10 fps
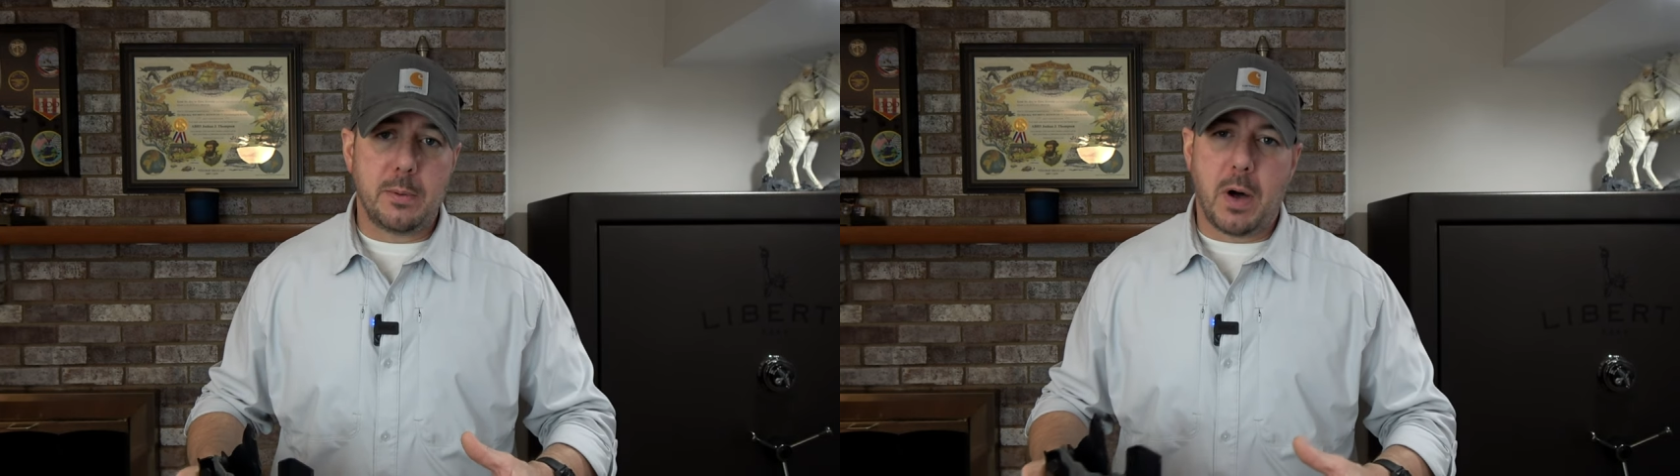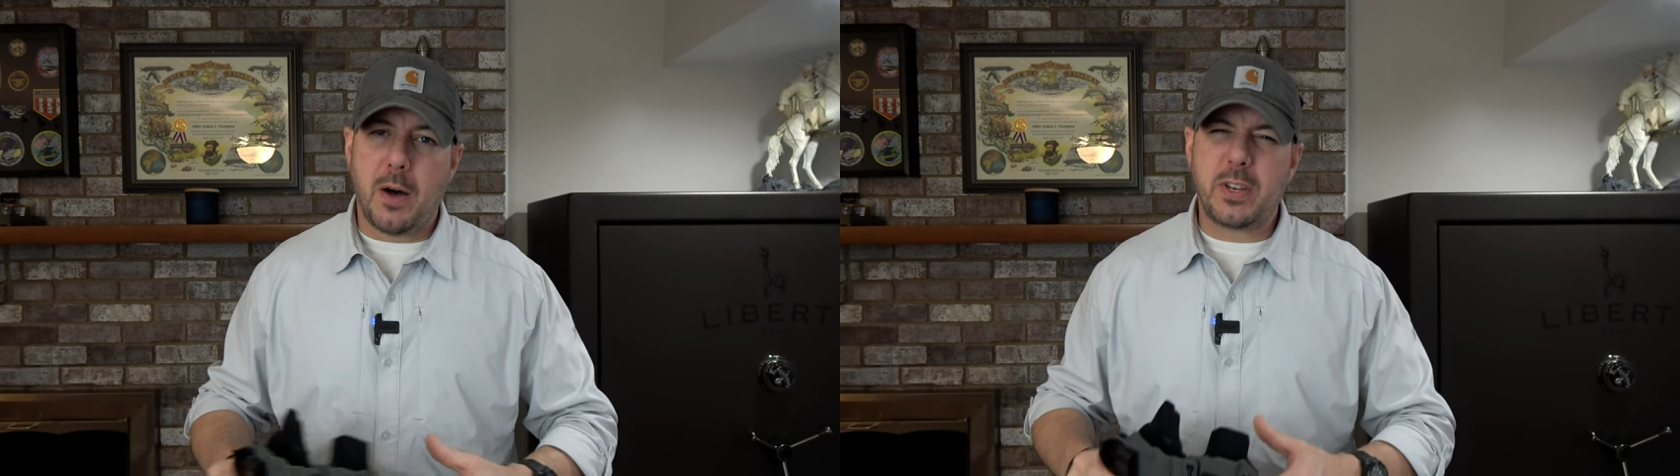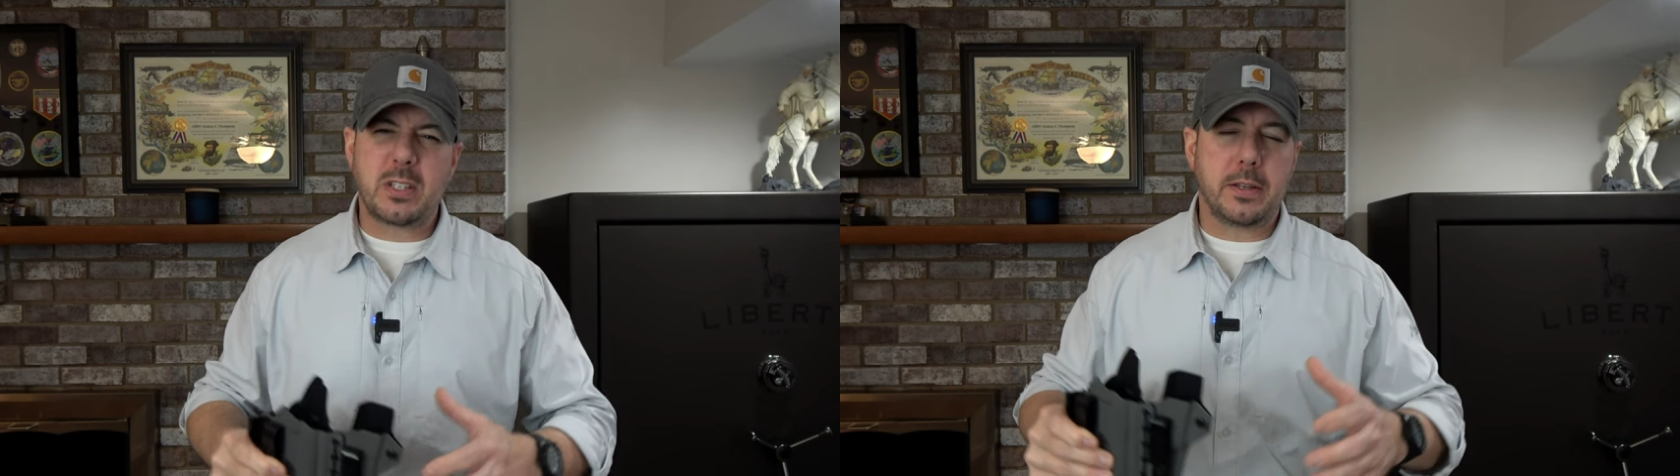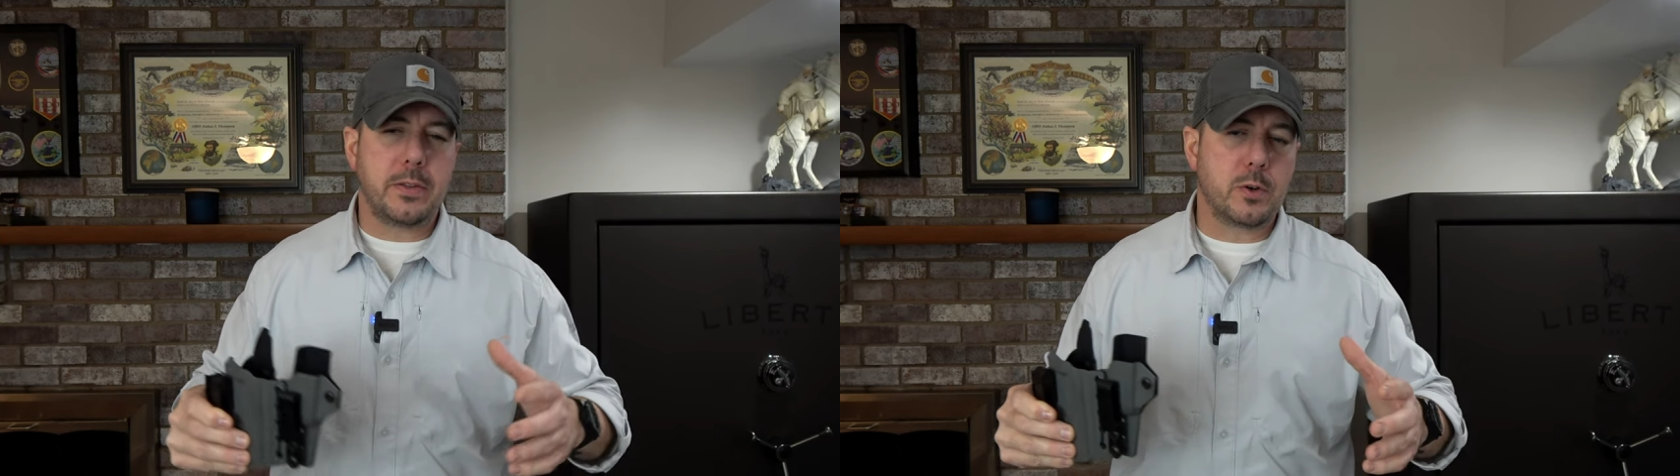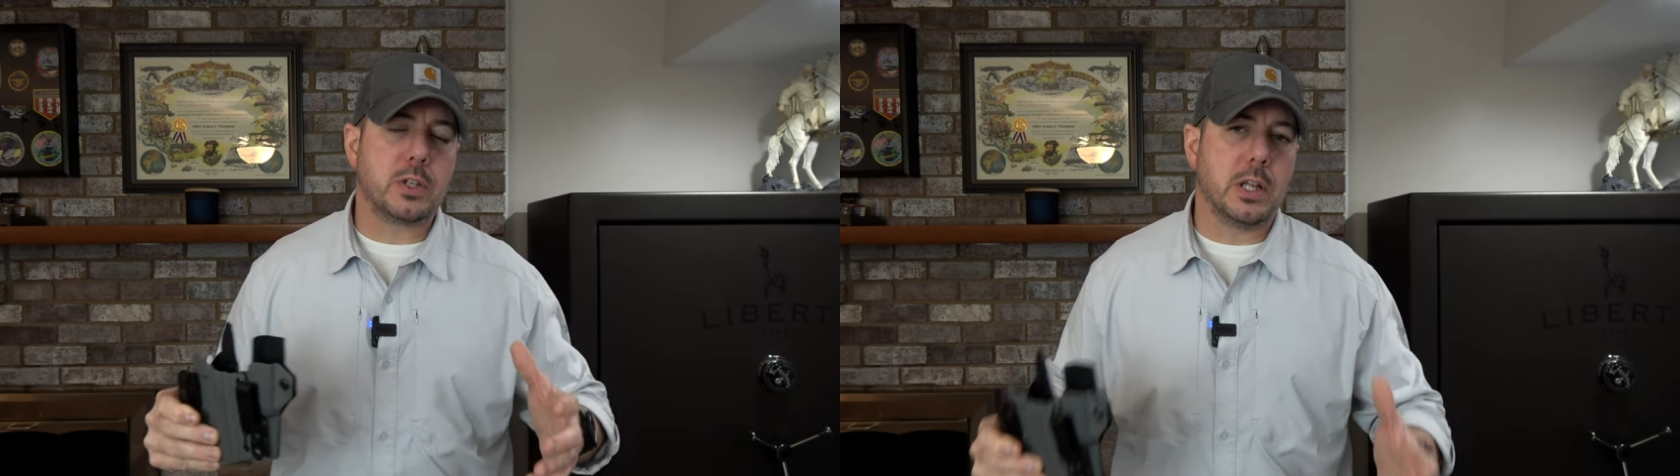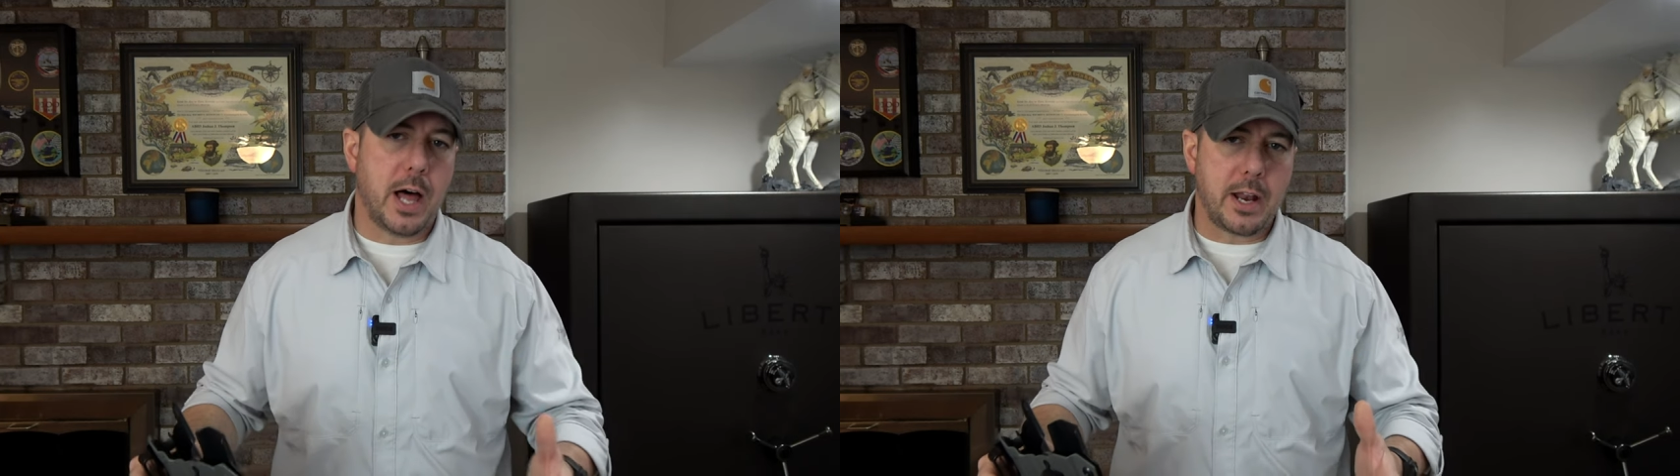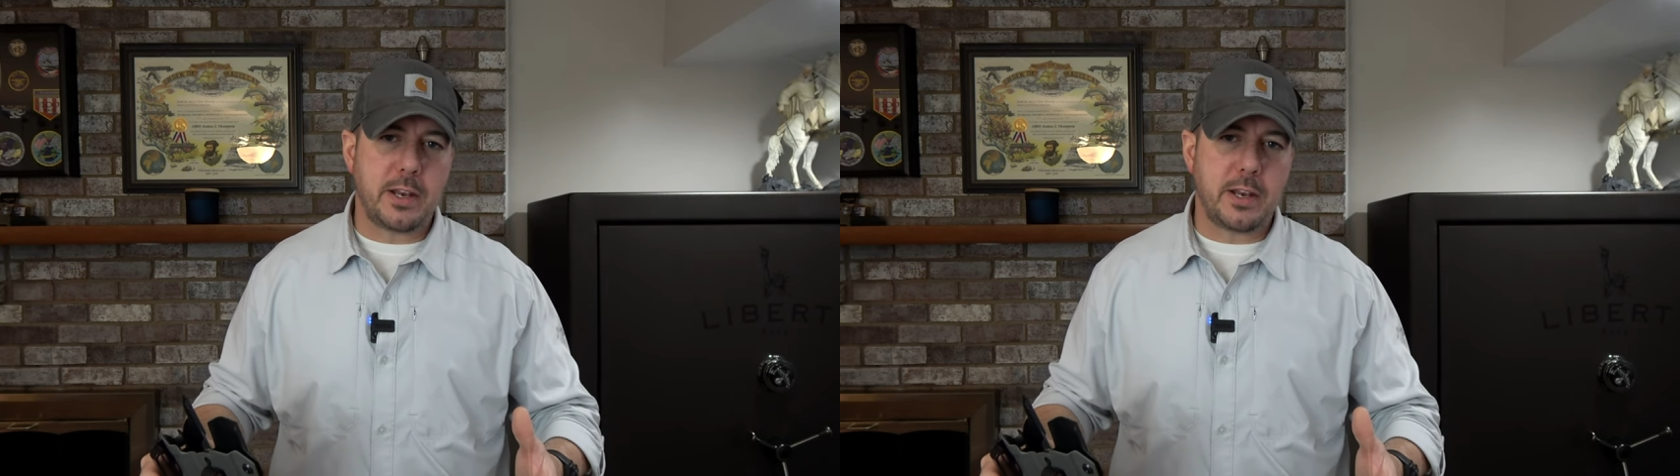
um, obviously there's a lot of